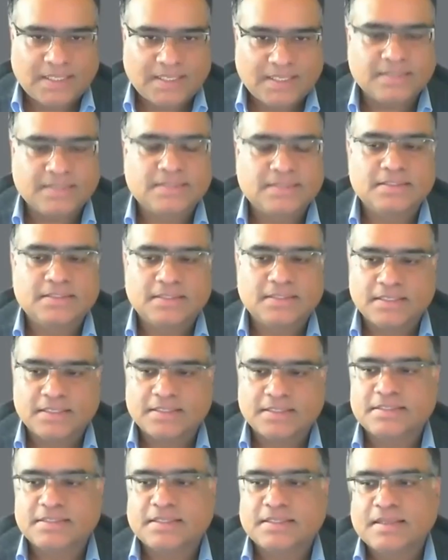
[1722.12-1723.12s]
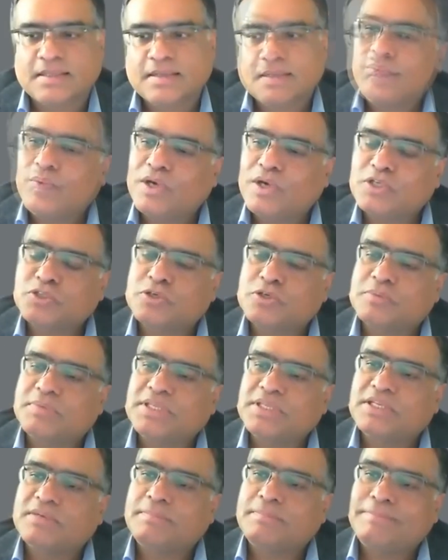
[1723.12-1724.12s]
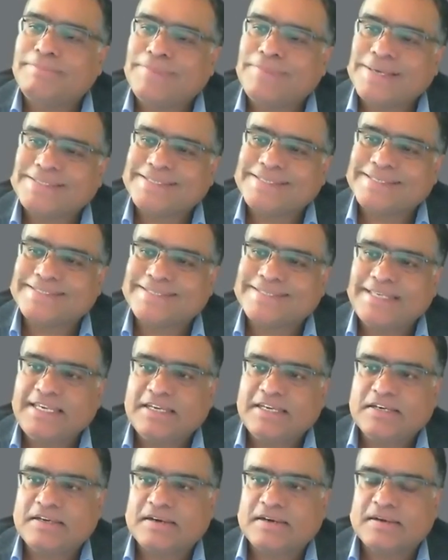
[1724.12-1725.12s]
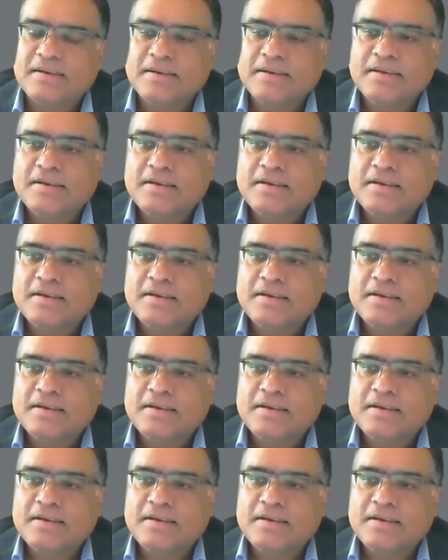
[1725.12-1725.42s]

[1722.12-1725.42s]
Yes, yes. What should be the message here?